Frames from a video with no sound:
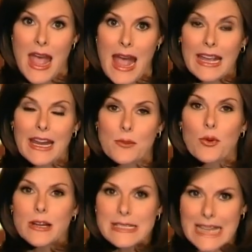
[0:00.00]
and getting
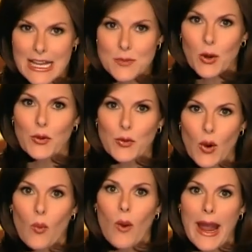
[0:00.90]
pretty desperate for
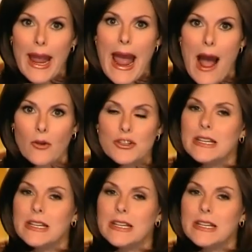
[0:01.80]
a way out.